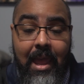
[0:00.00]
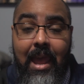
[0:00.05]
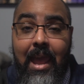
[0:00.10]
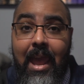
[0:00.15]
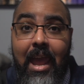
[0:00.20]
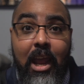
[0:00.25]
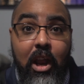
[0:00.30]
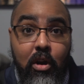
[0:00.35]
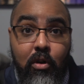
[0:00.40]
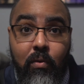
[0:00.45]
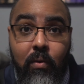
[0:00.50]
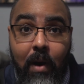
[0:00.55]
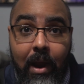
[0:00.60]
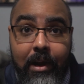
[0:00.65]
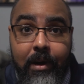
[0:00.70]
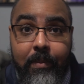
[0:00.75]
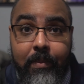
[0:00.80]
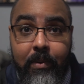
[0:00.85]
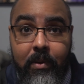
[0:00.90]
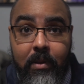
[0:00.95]

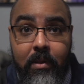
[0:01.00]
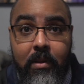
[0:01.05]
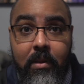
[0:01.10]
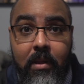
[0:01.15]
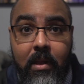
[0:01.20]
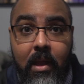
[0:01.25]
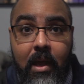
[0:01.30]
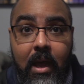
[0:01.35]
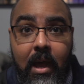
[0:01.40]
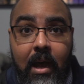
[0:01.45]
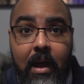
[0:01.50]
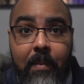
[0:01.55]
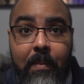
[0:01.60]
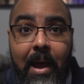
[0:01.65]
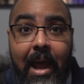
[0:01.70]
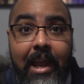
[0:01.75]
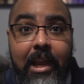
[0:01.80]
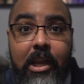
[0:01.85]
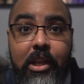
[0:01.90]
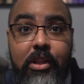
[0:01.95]
Incredible.
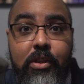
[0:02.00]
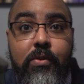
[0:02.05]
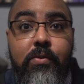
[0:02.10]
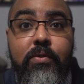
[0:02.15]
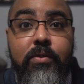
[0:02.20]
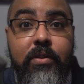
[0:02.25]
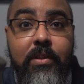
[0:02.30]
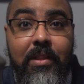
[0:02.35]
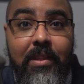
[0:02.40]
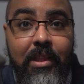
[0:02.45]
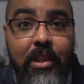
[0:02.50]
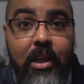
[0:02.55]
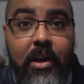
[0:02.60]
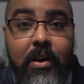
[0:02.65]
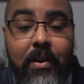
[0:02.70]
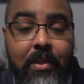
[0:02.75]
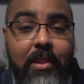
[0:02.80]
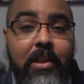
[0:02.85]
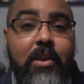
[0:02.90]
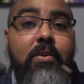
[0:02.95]
I can use
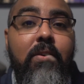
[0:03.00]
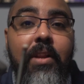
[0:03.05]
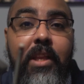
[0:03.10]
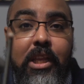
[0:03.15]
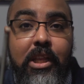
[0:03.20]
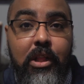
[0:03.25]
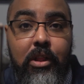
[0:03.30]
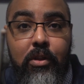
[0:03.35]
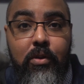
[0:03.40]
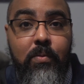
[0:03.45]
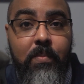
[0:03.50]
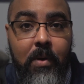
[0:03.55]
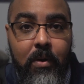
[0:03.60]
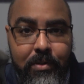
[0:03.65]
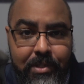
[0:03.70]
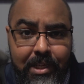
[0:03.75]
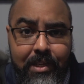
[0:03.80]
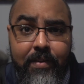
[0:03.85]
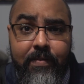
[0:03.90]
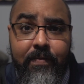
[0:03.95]
literally
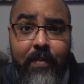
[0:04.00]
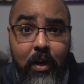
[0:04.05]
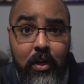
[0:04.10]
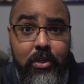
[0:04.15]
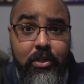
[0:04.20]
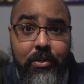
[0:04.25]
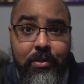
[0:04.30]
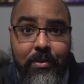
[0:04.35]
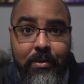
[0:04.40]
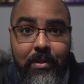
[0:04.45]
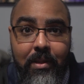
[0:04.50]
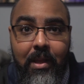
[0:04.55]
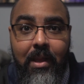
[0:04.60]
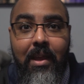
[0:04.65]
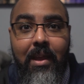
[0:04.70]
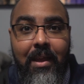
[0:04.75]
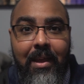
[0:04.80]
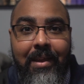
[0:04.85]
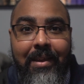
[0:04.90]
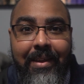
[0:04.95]
Lumos as functional
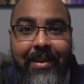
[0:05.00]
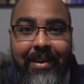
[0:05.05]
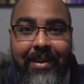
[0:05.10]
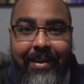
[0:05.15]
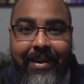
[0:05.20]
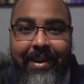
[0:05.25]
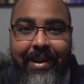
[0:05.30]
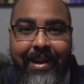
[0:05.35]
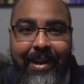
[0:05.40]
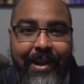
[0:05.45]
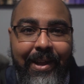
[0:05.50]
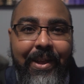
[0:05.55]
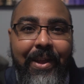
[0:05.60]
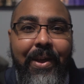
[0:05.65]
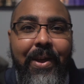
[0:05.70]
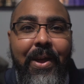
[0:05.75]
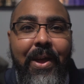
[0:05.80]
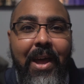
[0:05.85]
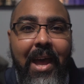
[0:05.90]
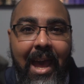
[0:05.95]

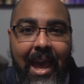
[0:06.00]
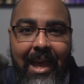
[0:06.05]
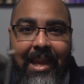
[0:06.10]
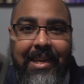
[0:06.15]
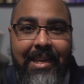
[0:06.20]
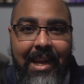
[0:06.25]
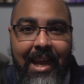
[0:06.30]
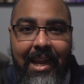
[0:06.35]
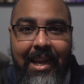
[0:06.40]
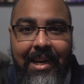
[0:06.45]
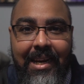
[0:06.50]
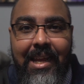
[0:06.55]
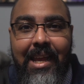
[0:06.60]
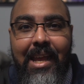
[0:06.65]
at night